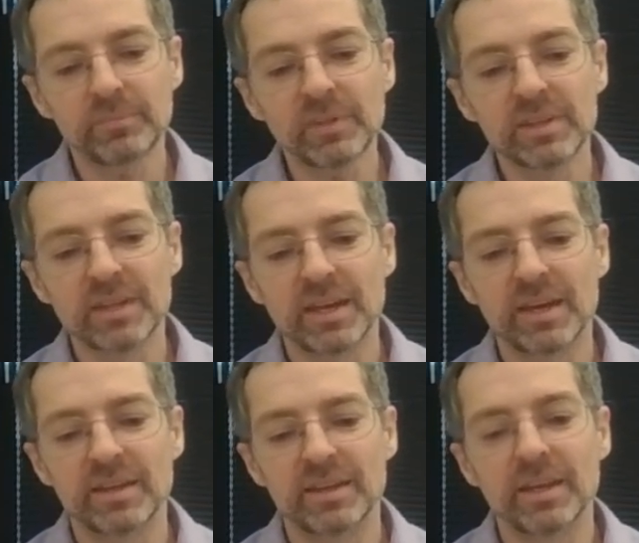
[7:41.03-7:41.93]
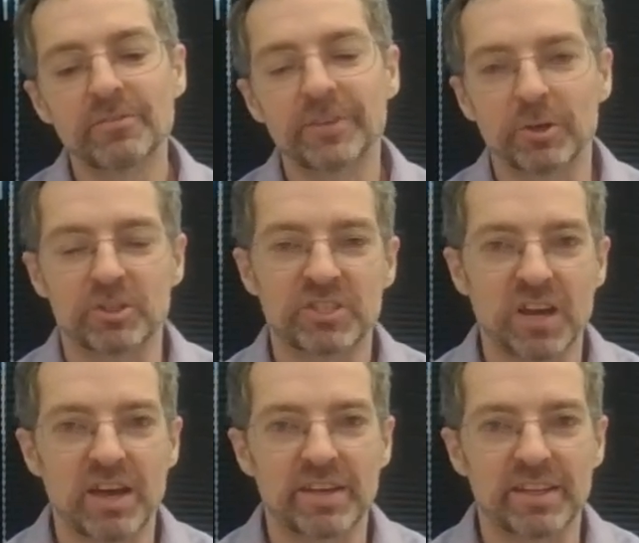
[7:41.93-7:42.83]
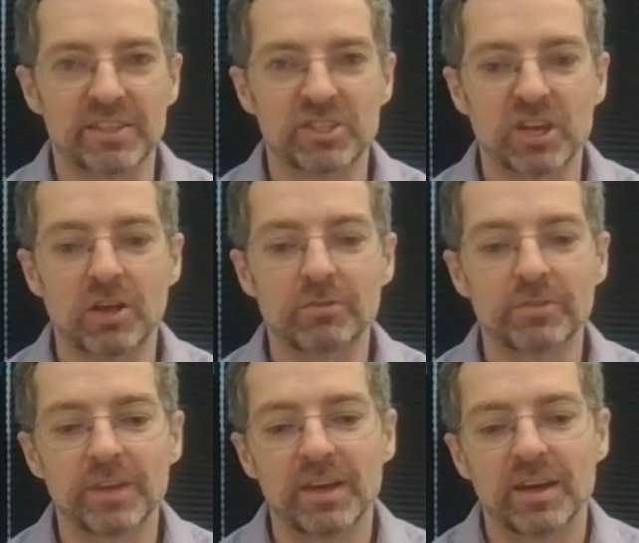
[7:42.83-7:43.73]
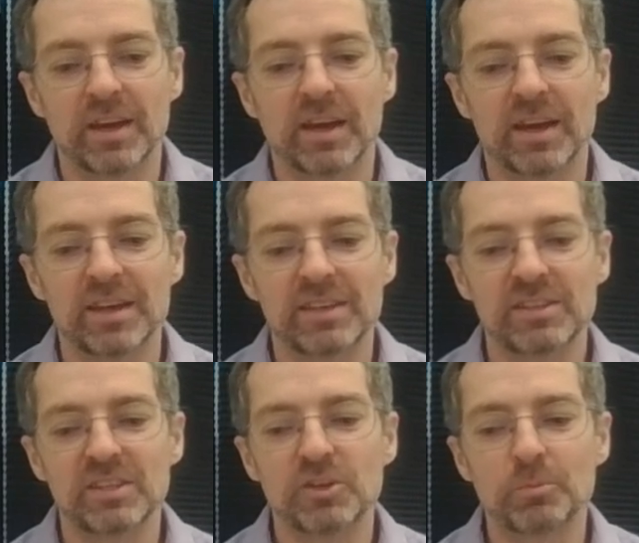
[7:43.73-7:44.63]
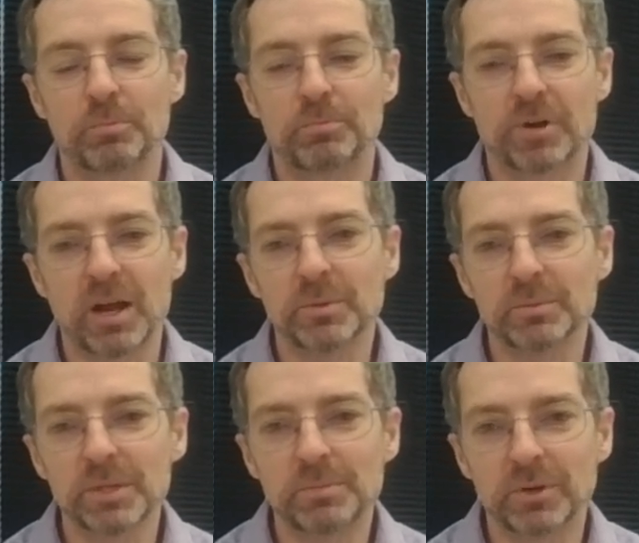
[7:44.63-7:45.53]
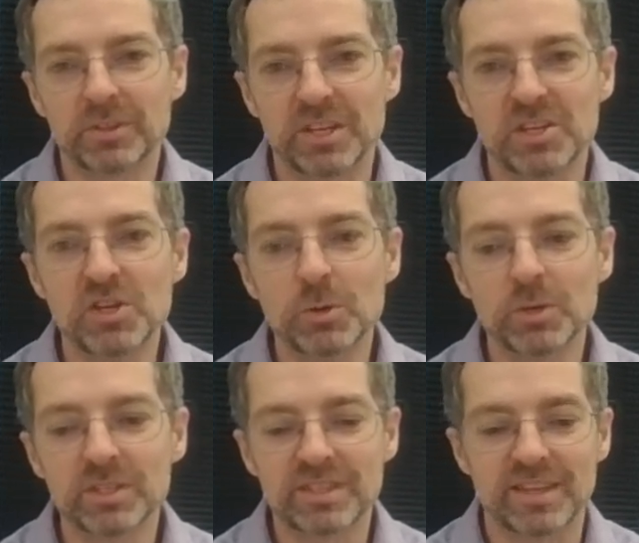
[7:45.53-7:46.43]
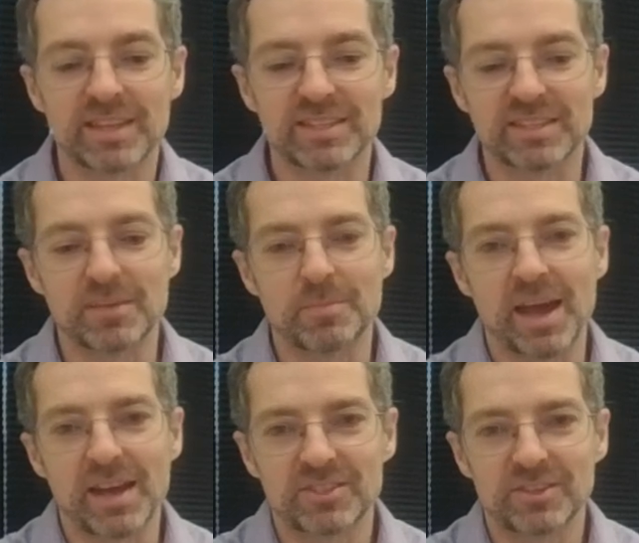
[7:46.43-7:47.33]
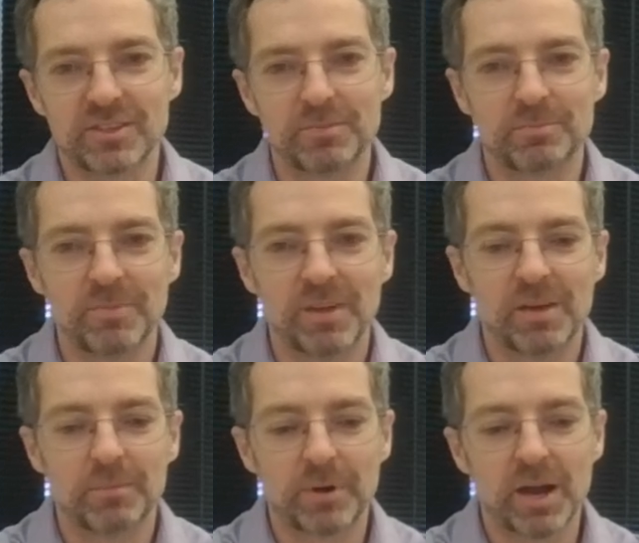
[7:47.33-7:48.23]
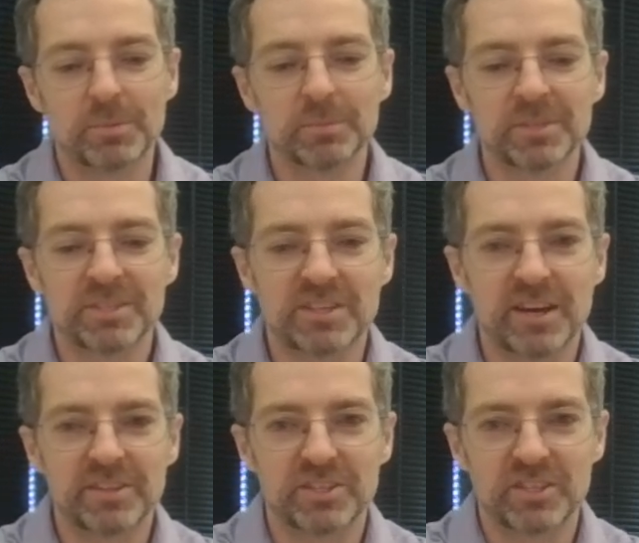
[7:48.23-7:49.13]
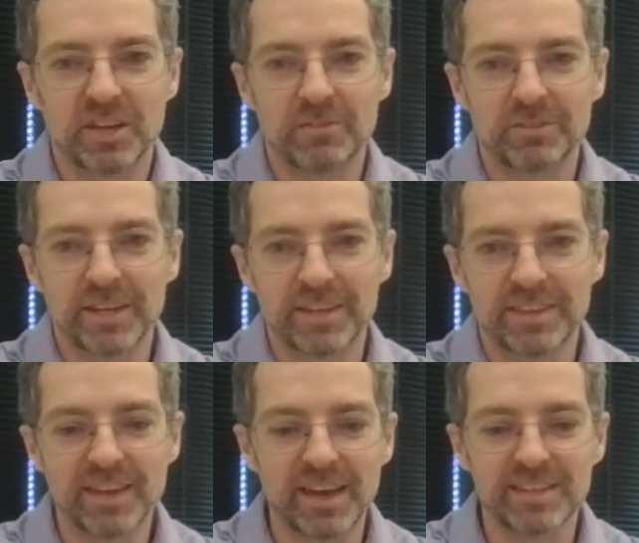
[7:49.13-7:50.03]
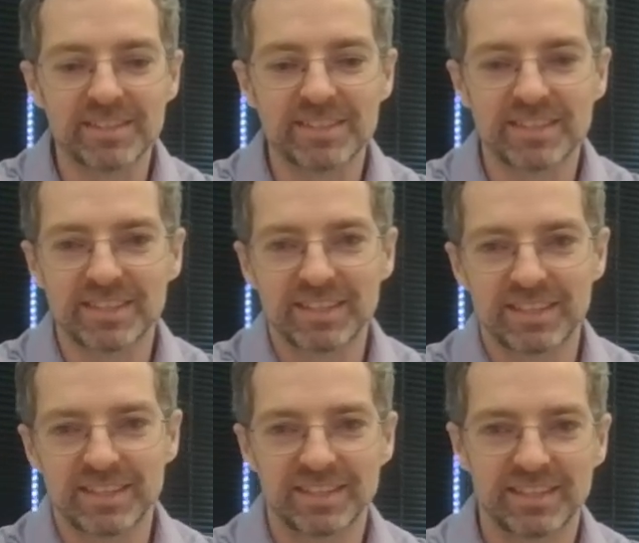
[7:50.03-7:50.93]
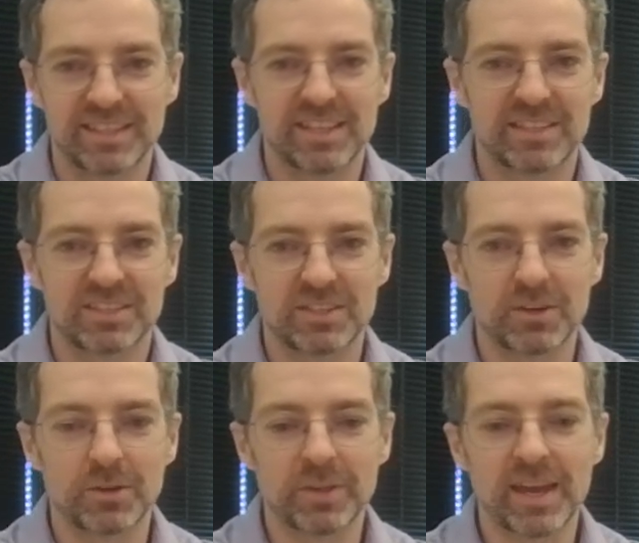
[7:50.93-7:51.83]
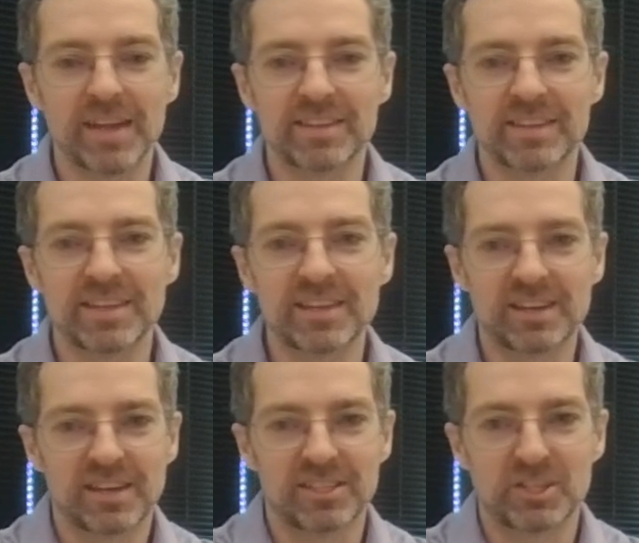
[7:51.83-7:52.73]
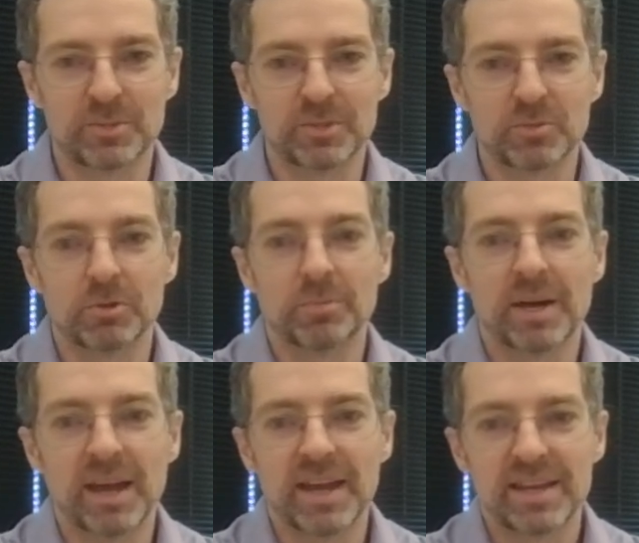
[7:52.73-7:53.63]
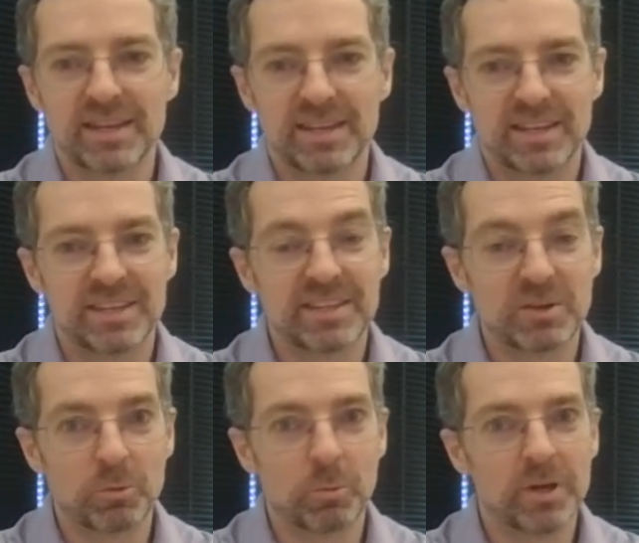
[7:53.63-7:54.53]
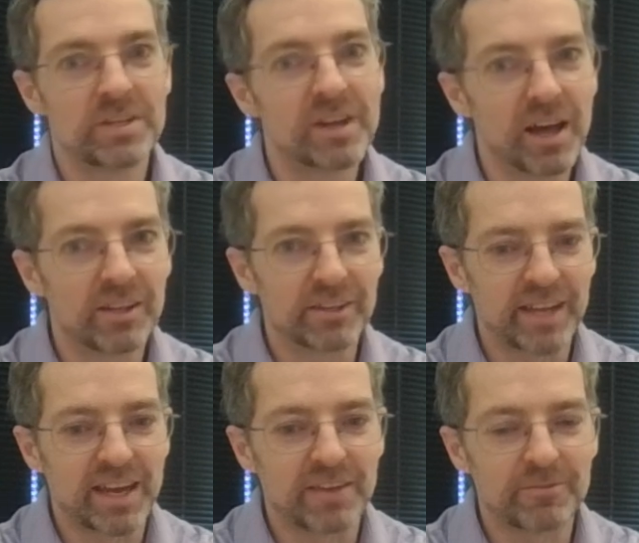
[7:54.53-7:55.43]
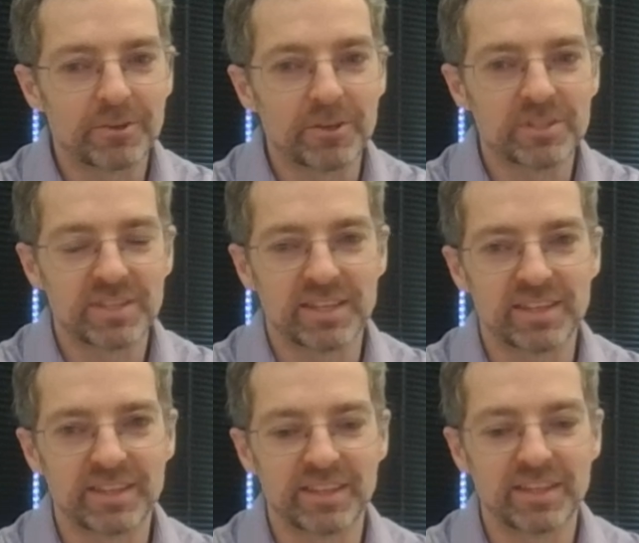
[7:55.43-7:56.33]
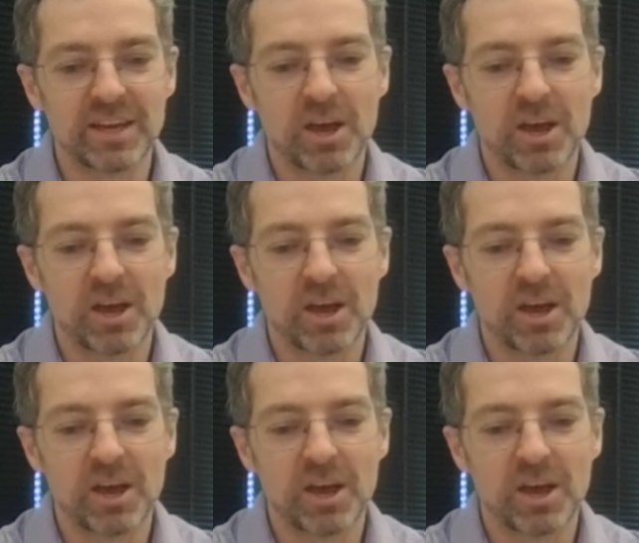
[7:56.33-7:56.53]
if you're stocking the shelf, you probably put the newest things in the back. So you'd probably stock the shelf like this so that the customers will buy the $1 can first, and then the